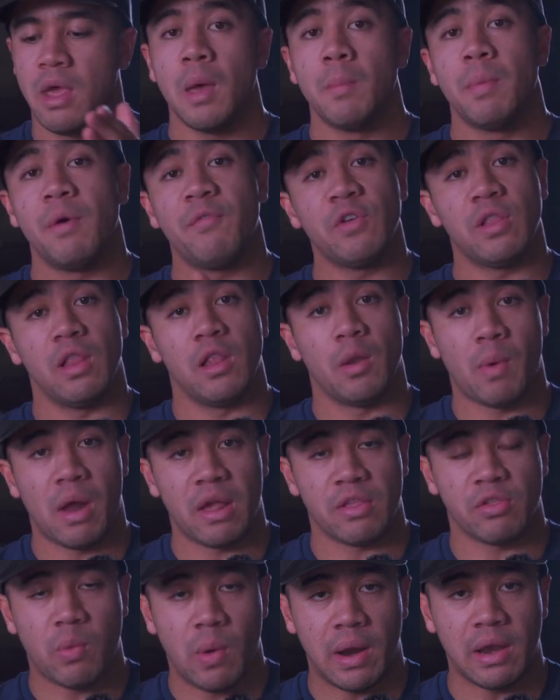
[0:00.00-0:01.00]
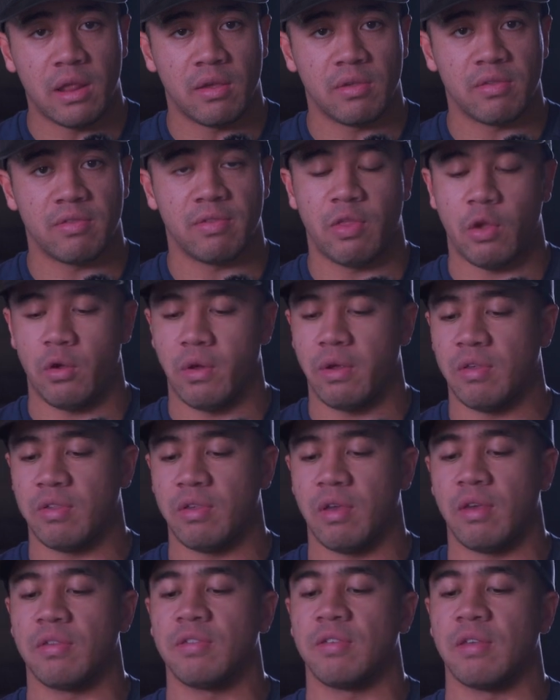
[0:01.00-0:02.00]
But for the Lebron 20s, there is
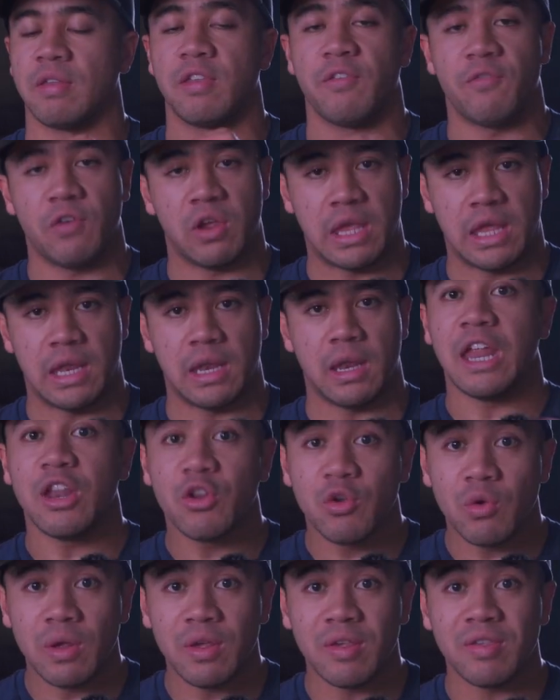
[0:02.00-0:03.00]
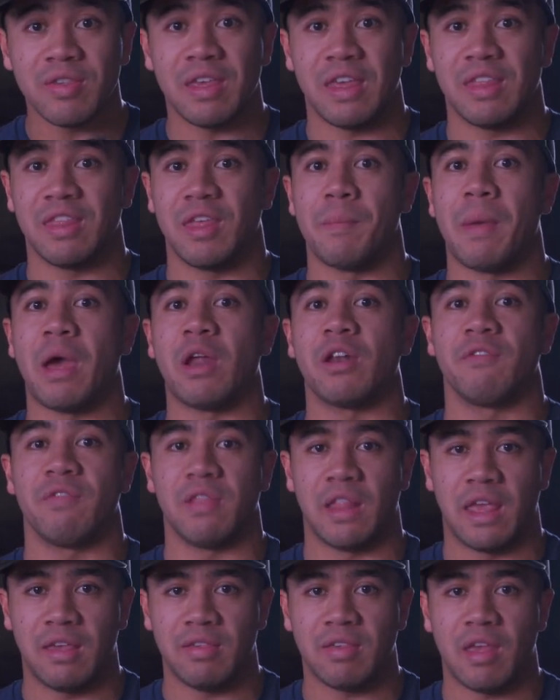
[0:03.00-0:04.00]
a significant increase in the amount of
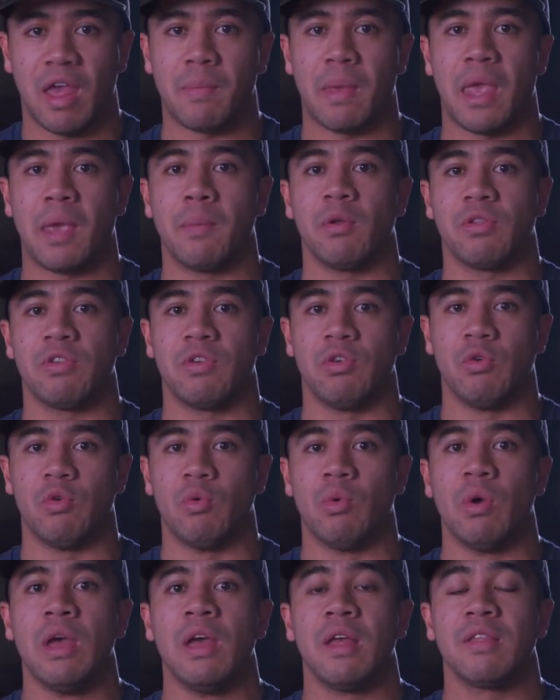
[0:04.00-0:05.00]
lace I'm able to